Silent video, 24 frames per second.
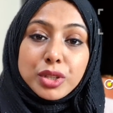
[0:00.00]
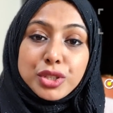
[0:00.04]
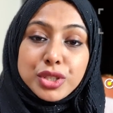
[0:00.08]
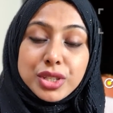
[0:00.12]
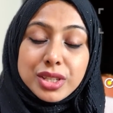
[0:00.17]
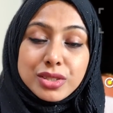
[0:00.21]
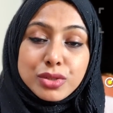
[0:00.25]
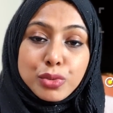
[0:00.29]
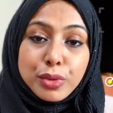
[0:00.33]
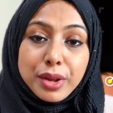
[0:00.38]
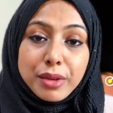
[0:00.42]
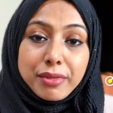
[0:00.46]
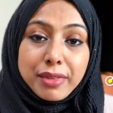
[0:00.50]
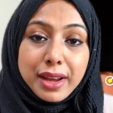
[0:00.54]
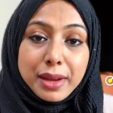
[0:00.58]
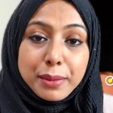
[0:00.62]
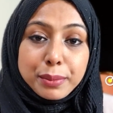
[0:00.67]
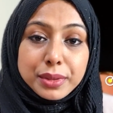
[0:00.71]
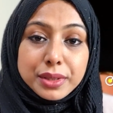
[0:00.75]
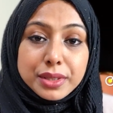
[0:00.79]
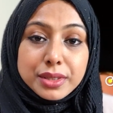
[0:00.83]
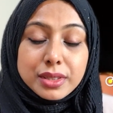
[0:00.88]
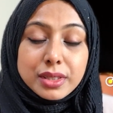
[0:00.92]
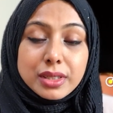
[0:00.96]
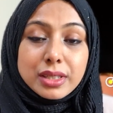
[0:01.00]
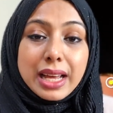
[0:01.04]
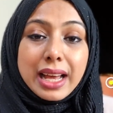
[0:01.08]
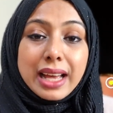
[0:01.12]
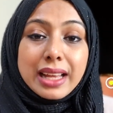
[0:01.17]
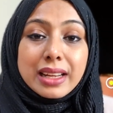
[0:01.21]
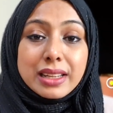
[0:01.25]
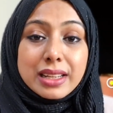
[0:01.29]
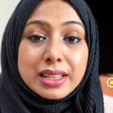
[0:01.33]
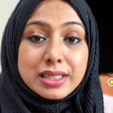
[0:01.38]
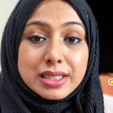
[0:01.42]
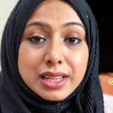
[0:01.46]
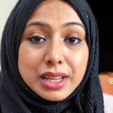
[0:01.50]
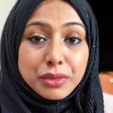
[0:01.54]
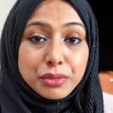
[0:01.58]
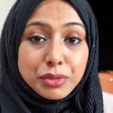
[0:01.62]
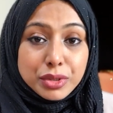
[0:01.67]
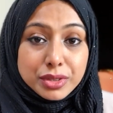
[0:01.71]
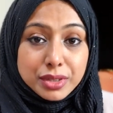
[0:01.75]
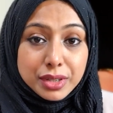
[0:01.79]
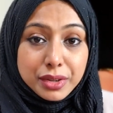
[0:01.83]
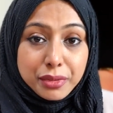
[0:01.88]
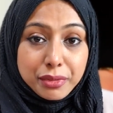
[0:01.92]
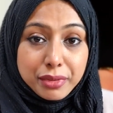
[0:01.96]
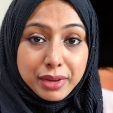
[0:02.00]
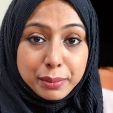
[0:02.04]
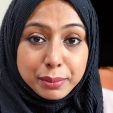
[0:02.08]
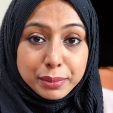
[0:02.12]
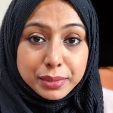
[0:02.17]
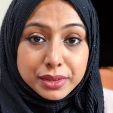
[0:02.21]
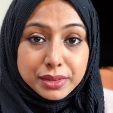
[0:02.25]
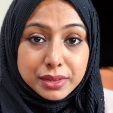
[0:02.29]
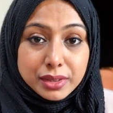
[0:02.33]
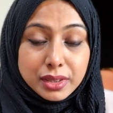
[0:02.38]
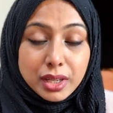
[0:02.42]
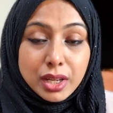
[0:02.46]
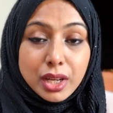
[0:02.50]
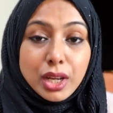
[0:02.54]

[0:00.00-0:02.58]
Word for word: just 25% and listening for 75%.